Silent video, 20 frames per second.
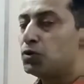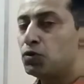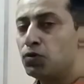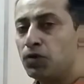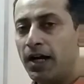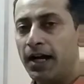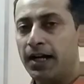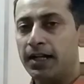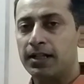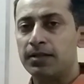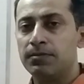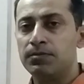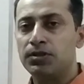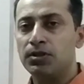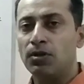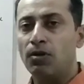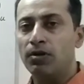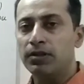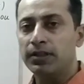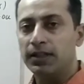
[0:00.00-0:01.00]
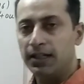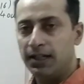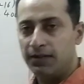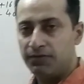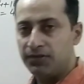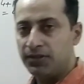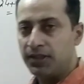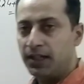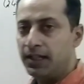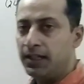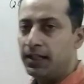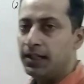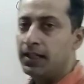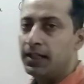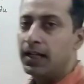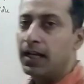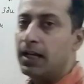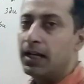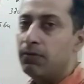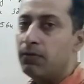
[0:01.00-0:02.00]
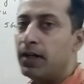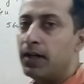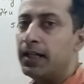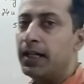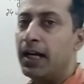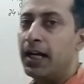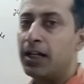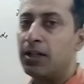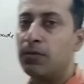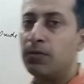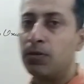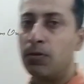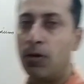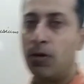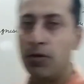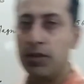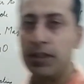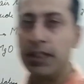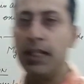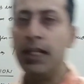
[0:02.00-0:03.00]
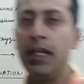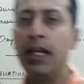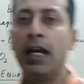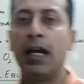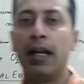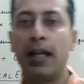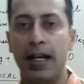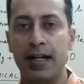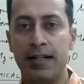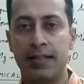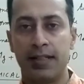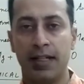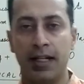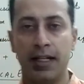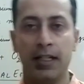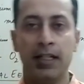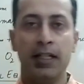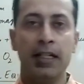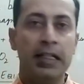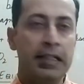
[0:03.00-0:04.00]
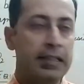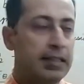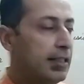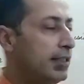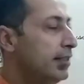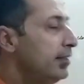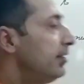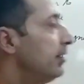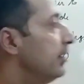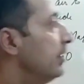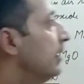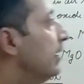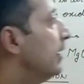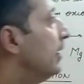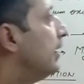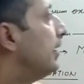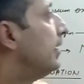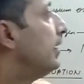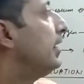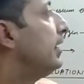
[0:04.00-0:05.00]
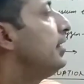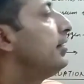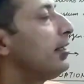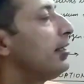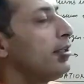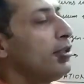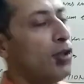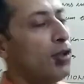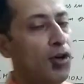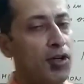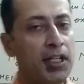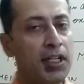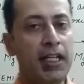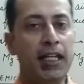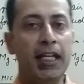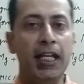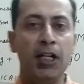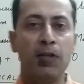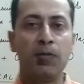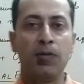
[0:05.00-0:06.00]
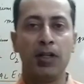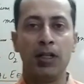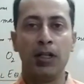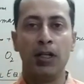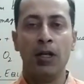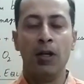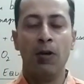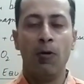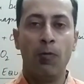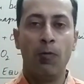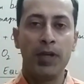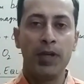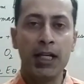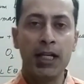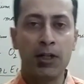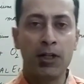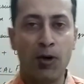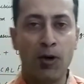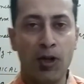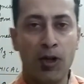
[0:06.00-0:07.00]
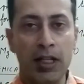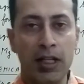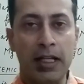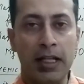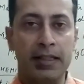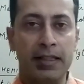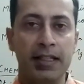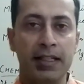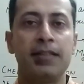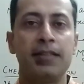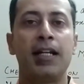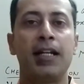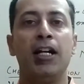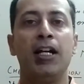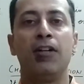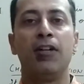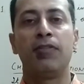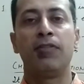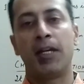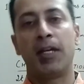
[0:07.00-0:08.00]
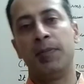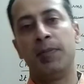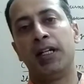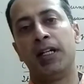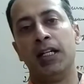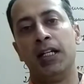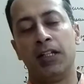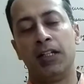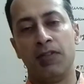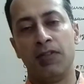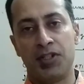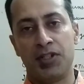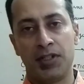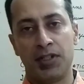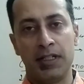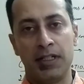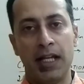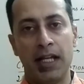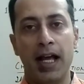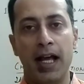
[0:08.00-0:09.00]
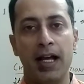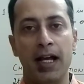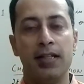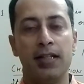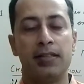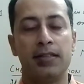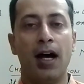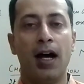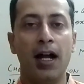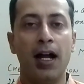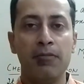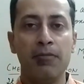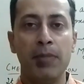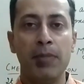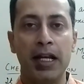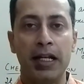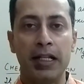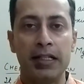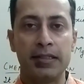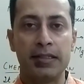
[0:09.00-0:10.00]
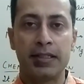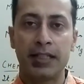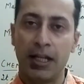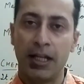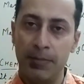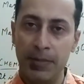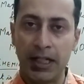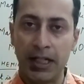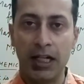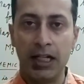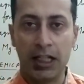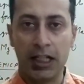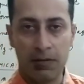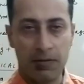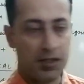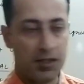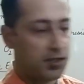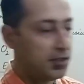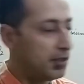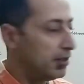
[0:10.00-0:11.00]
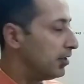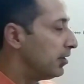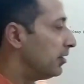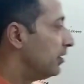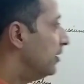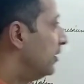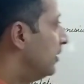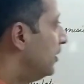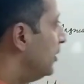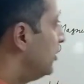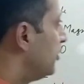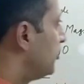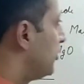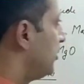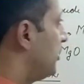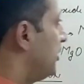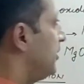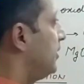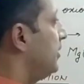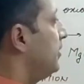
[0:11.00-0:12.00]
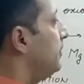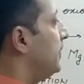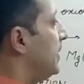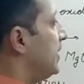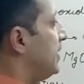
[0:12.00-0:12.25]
two atoms on the left side and one atom on the right side. Since these are not equal, we call this kind of chemical equation as unbalanced chemical equation. So this is